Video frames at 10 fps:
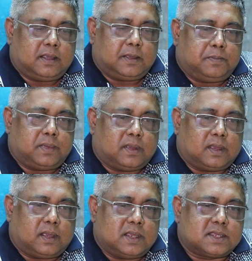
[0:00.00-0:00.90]

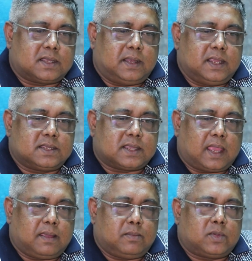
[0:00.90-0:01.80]
The screens
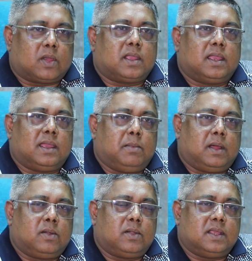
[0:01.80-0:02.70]
I am talking
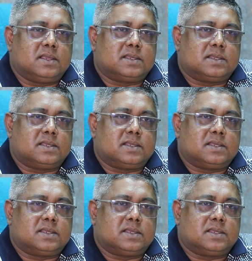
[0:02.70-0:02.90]
about